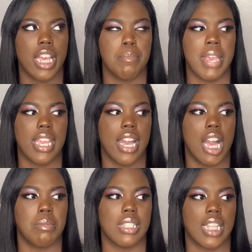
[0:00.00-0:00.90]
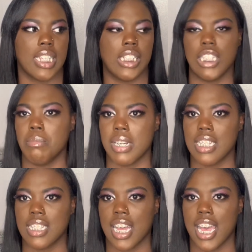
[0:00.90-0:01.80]
make comments like she
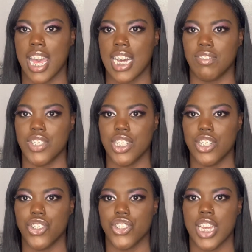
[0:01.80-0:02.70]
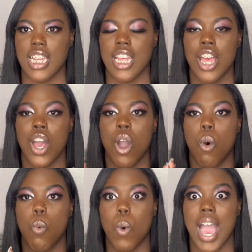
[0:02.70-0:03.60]
must not have children.
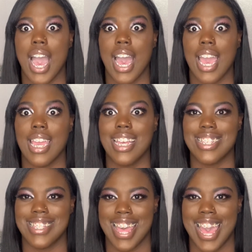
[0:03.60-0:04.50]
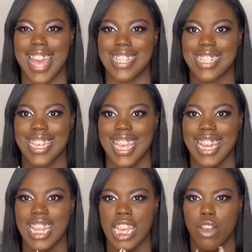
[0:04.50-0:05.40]
Why is that
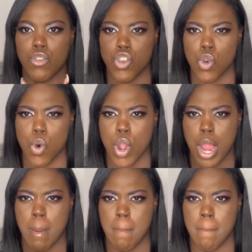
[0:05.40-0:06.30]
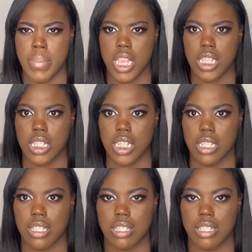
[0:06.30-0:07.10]
any of your business?